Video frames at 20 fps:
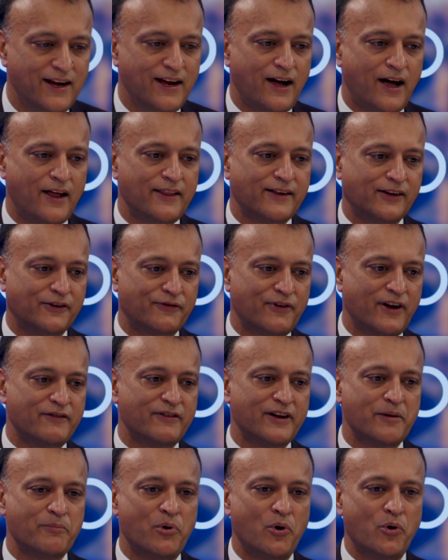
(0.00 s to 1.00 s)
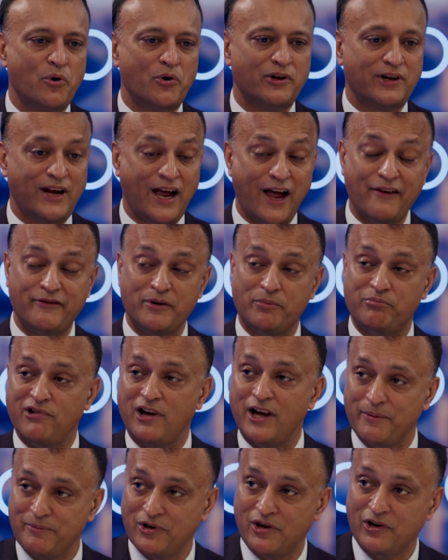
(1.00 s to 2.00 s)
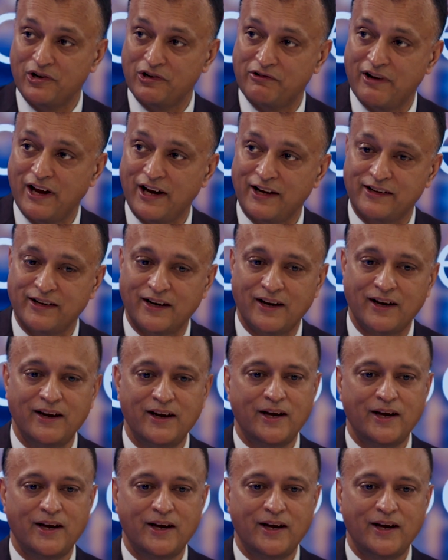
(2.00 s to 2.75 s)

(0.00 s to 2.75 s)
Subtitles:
I think it's very, very important to have a prime contractor.